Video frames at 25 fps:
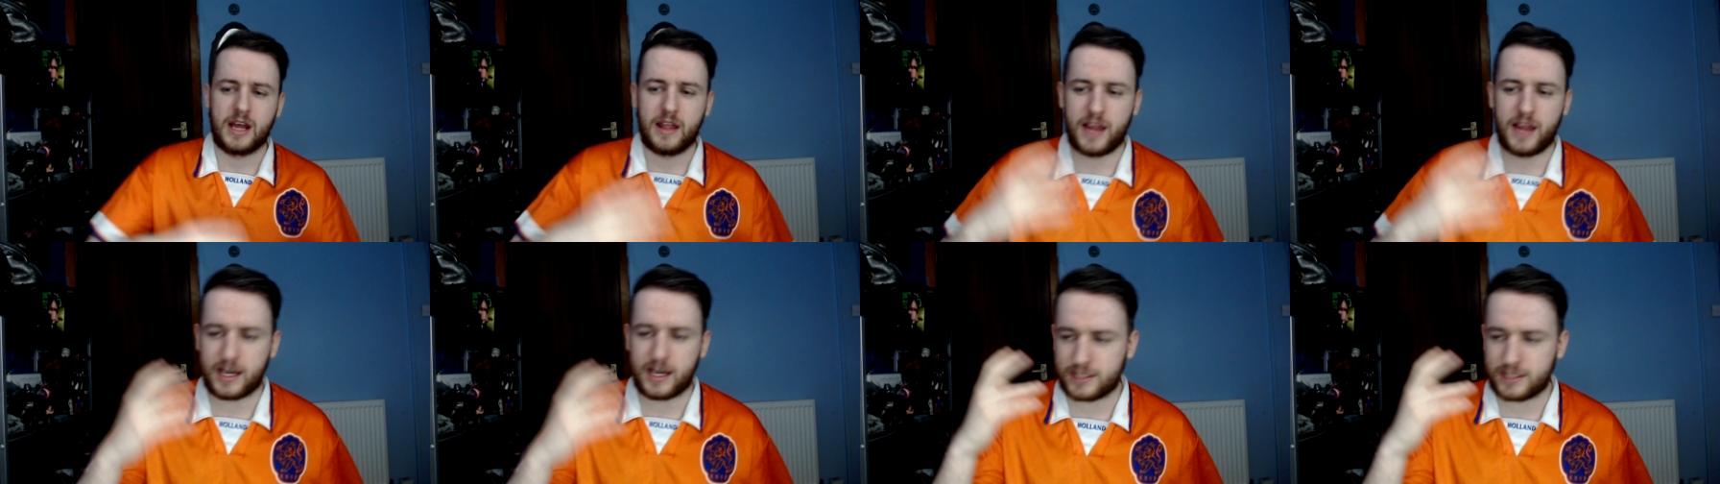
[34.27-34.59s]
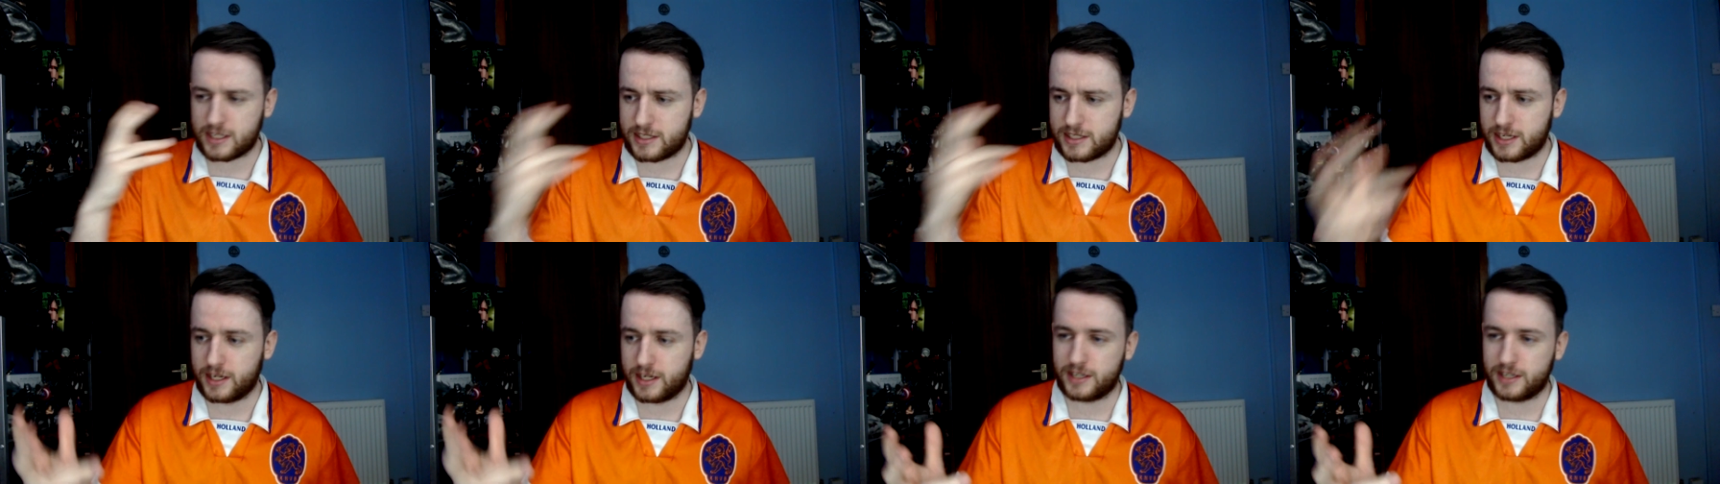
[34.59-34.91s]
That's
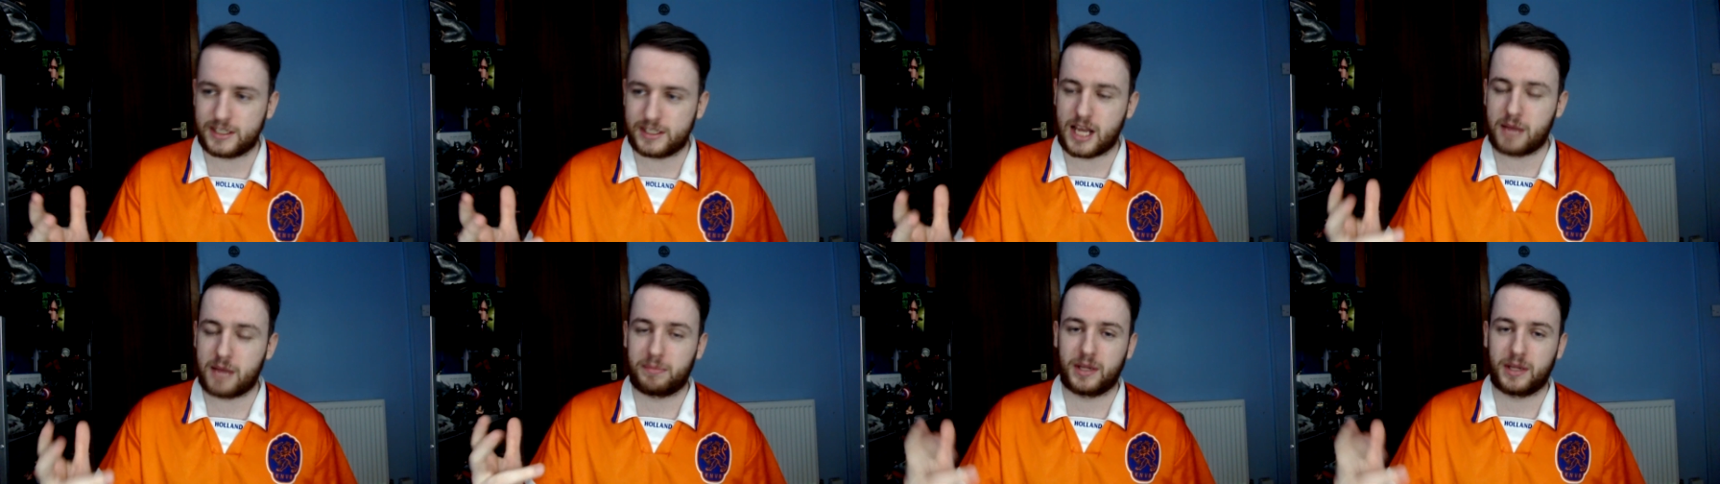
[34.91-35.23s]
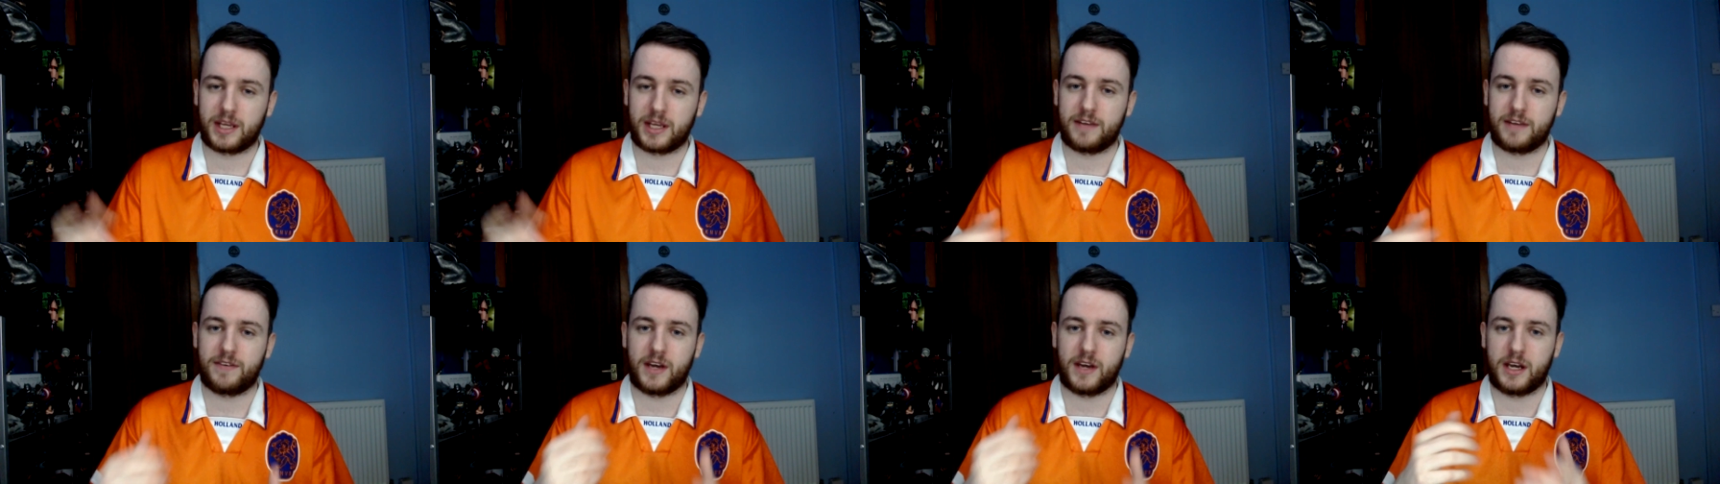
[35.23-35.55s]
a series I
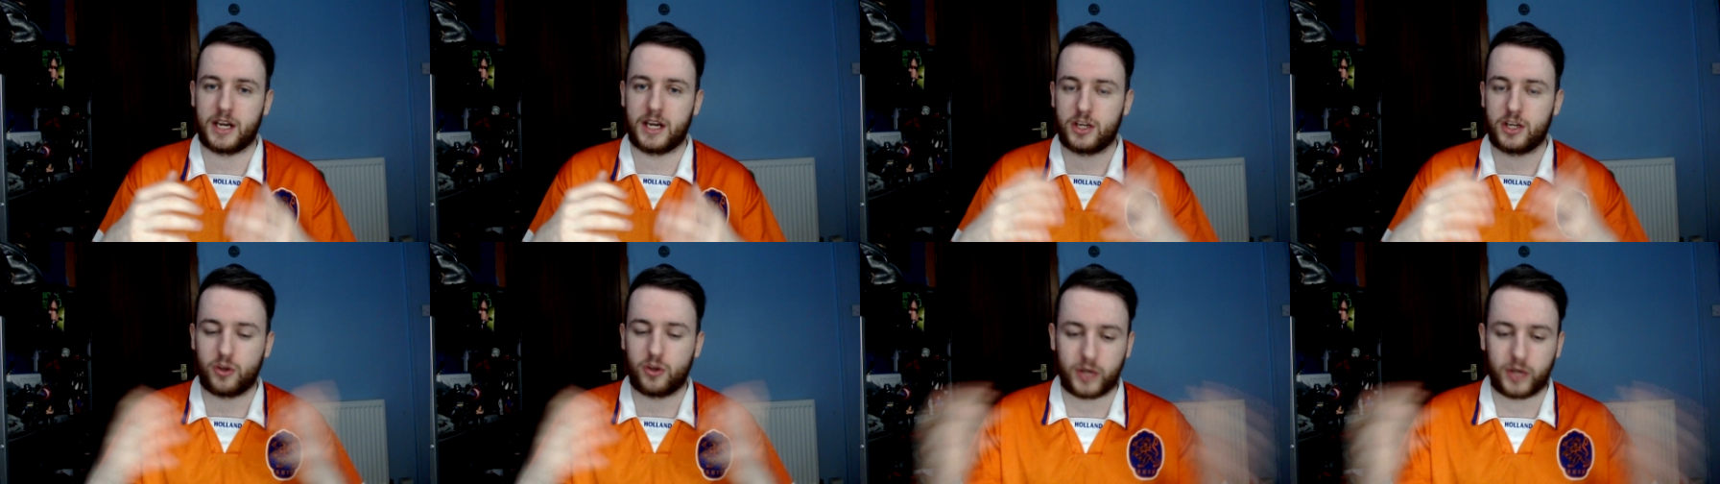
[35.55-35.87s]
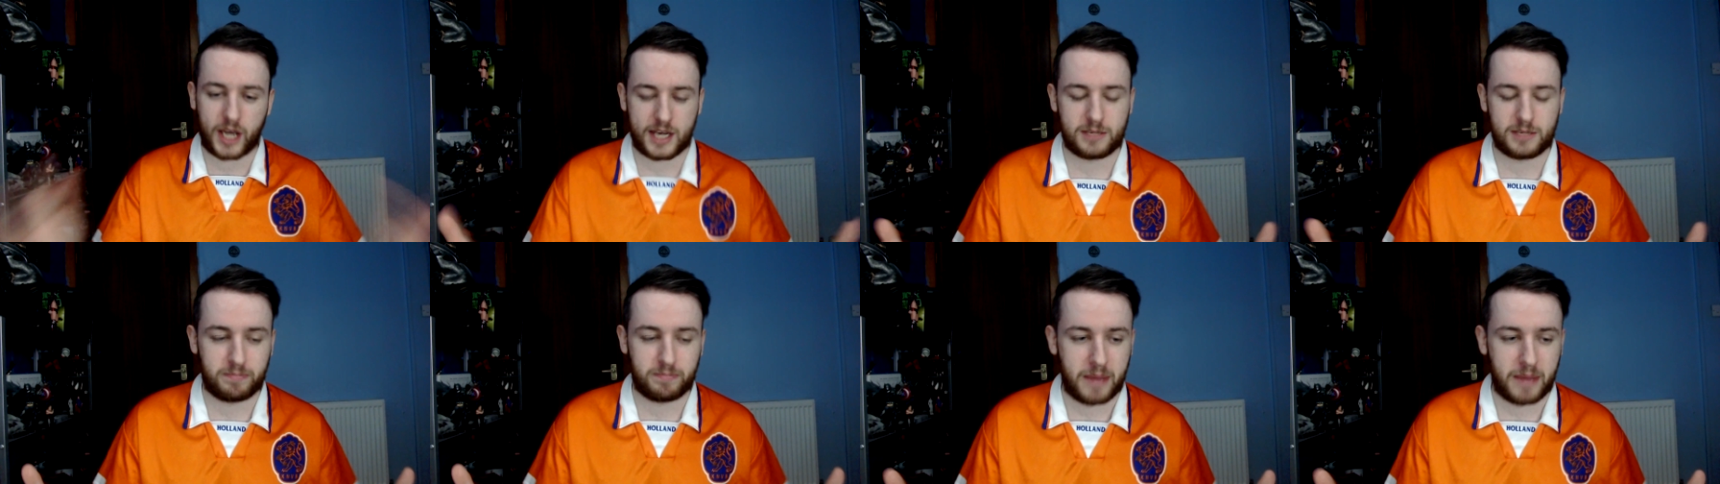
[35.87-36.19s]
believe in and you
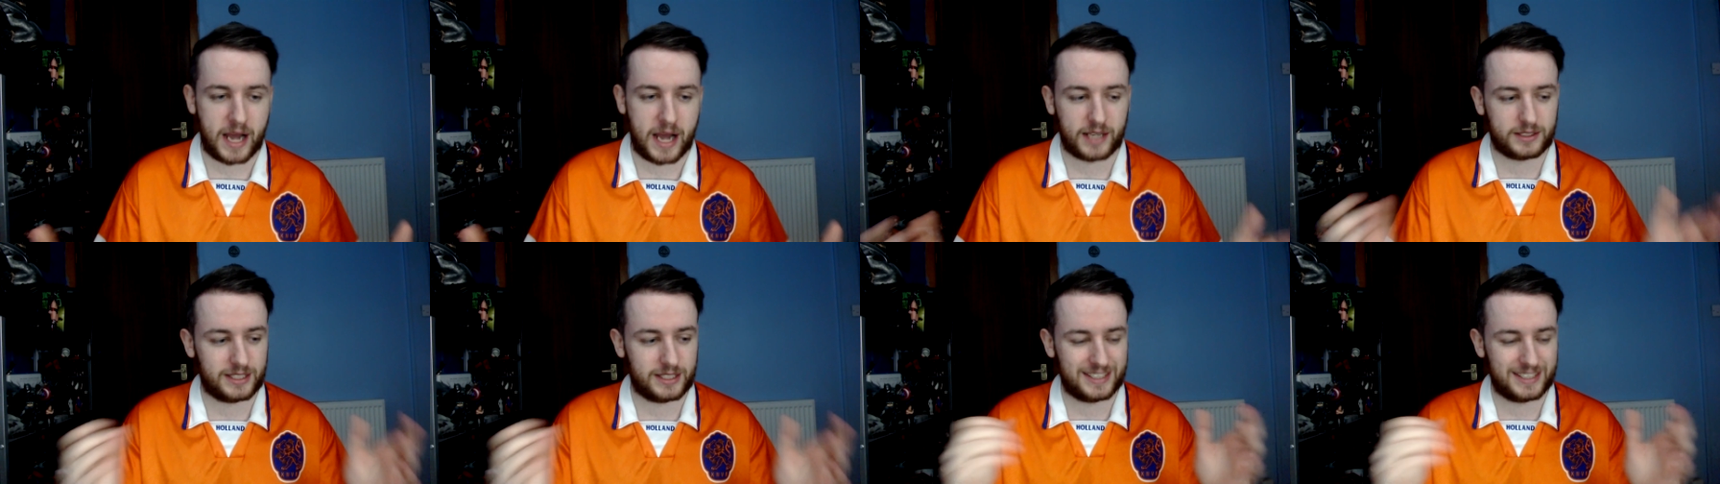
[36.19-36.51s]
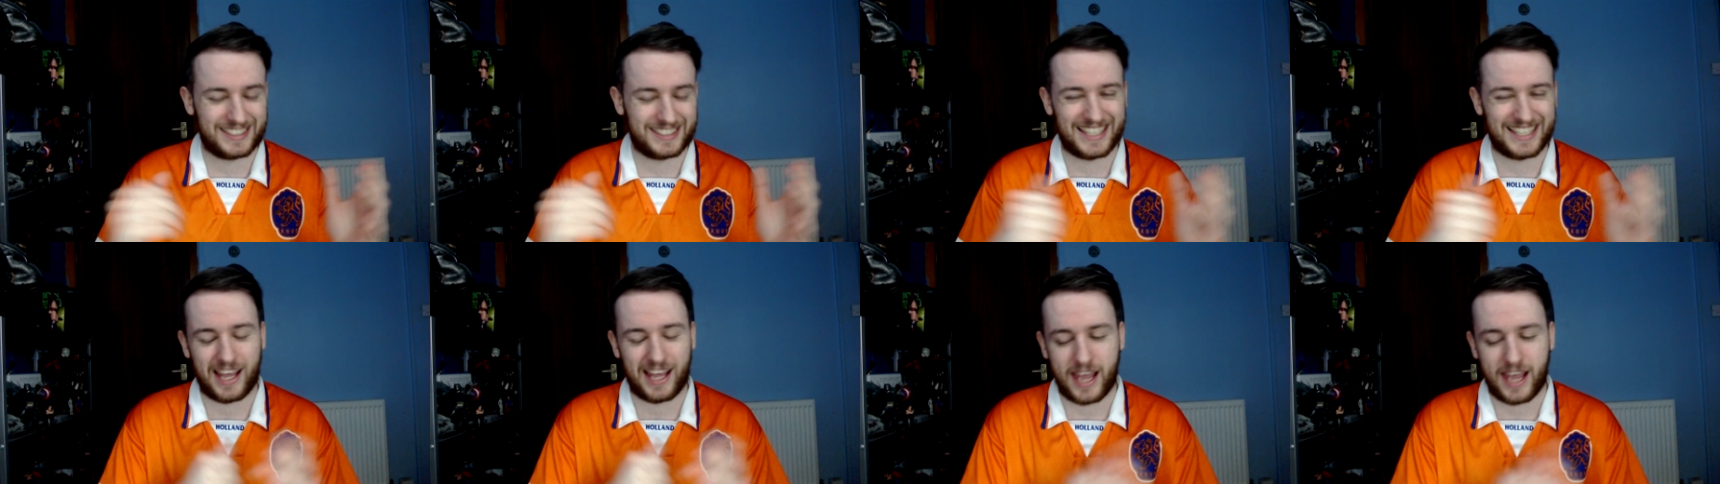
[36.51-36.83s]
guys backed it
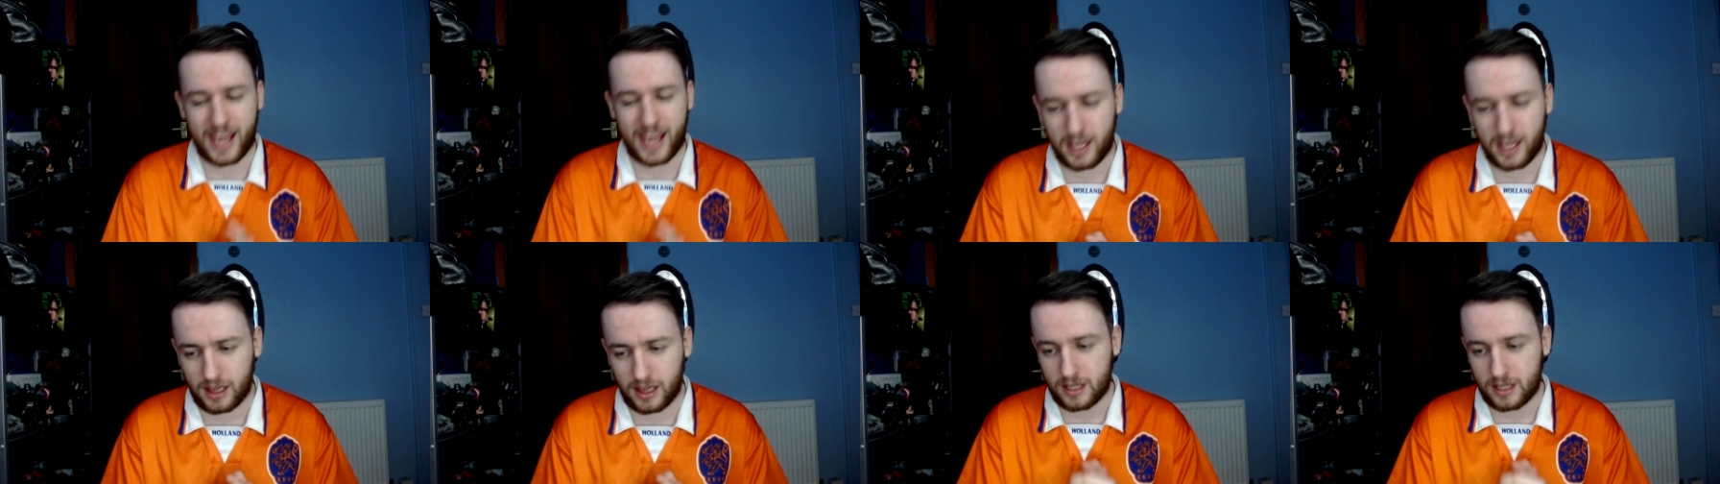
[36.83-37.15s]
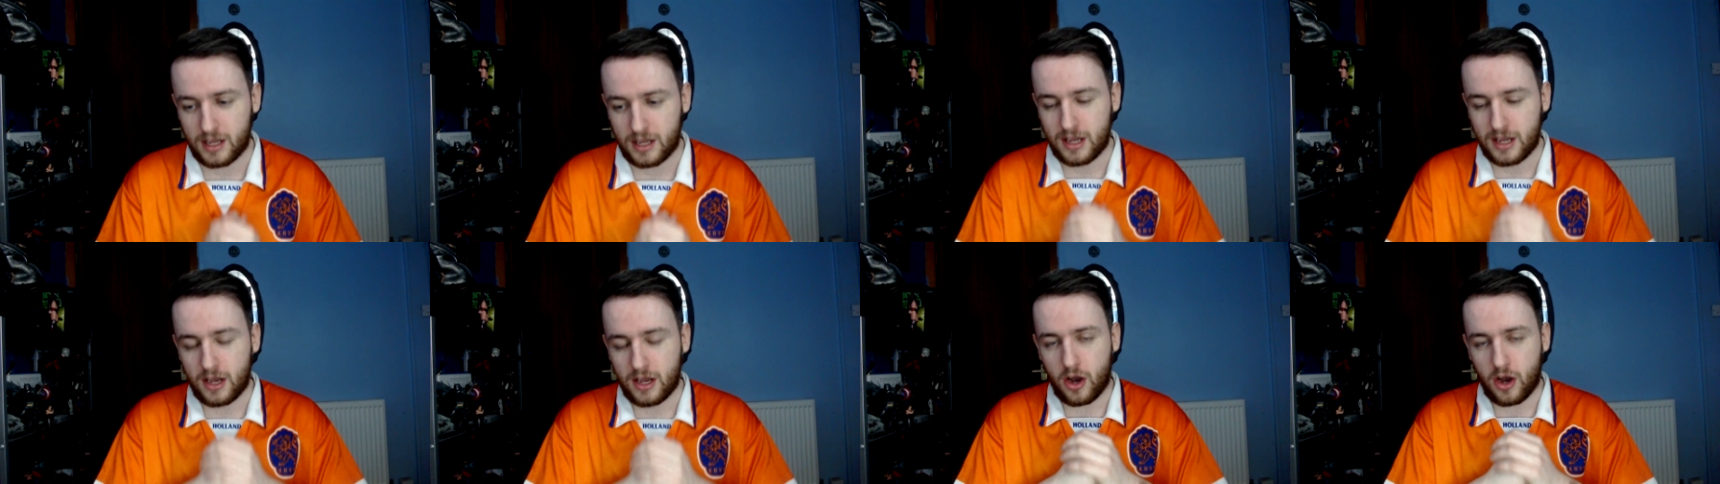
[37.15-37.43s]
to the hilt.